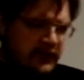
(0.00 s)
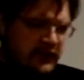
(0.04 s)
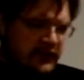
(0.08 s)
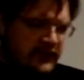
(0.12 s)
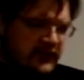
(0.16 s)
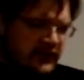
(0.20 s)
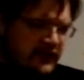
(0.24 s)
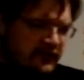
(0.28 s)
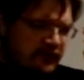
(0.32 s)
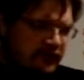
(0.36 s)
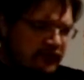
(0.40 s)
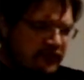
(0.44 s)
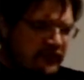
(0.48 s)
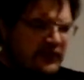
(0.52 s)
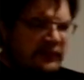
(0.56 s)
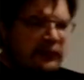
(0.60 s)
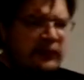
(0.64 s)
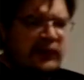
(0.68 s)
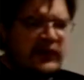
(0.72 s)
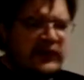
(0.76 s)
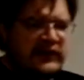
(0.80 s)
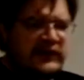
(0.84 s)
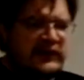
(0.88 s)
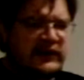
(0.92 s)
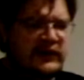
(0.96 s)
If
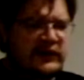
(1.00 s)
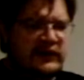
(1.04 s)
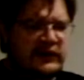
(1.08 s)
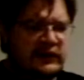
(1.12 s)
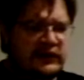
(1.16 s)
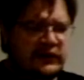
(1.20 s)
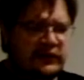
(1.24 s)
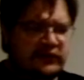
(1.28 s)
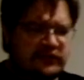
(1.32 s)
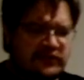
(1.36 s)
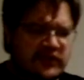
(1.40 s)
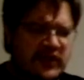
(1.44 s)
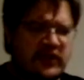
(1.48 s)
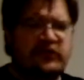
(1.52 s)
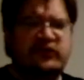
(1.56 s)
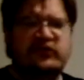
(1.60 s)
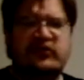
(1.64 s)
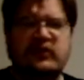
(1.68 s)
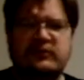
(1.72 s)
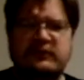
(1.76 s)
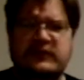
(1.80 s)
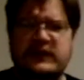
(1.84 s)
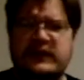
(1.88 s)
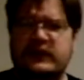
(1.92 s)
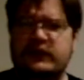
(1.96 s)
someone does
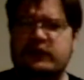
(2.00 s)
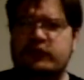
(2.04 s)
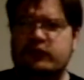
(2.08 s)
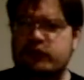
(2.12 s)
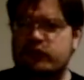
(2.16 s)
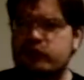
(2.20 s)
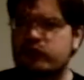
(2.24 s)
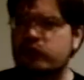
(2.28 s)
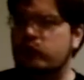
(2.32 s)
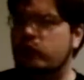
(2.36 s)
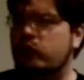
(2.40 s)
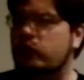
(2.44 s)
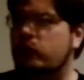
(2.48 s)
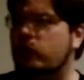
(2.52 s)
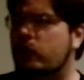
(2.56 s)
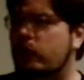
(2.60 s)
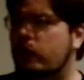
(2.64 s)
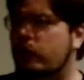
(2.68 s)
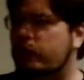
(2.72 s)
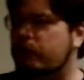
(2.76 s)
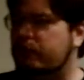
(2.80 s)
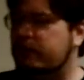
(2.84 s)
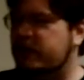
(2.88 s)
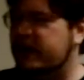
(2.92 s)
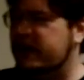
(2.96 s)
something cruel or
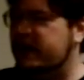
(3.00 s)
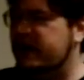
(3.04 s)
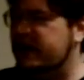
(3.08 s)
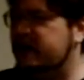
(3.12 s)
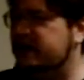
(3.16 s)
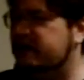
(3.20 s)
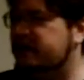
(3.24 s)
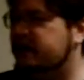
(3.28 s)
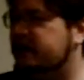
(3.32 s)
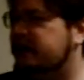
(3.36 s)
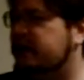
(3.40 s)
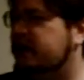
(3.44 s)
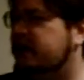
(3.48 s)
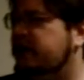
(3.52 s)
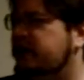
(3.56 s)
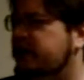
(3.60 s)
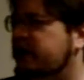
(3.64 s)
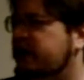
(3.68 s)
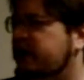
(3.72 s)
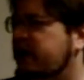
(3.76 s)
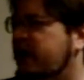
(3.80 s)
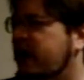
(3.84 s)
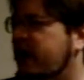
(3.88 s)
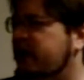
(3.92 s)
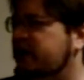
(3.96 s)
mean,
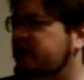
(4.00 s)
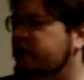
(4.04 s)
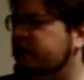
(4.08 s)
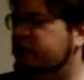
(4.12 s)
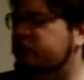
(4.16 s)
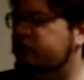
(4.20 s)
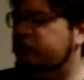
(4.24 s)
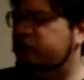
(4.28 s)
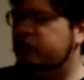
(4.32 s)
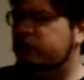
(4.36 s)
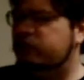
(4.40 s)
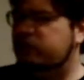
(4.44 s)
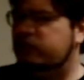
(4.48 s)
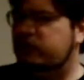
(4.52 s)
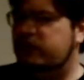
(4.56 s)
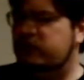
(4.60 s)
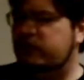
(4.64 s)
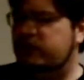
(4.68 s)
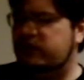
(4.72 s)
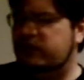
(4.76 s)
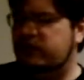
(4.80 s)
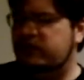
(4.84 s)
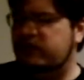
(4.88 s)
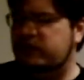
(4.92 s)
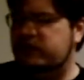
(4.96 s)
and
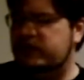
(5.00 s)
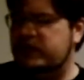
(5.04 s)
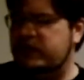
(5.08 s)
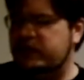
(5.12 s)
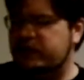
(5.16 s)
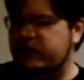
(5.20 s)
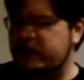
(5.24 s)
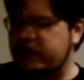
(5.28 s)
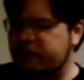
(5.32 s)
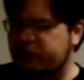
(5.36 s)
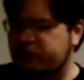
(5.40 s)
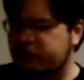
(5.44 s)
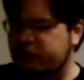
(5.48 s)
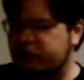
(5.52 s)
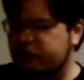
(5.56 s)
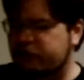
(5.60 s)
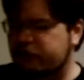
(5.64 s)
there isn't